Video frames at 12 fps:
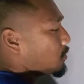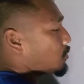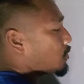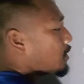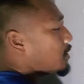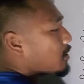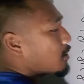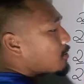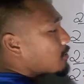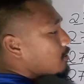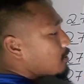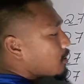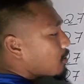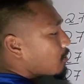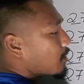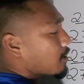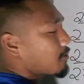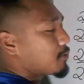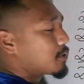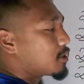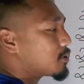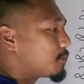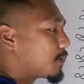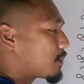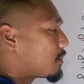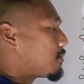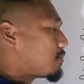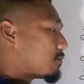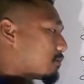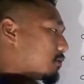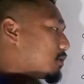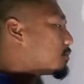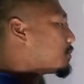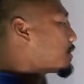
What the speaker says: 3 years, 0 years. Which one is bigger? 3 is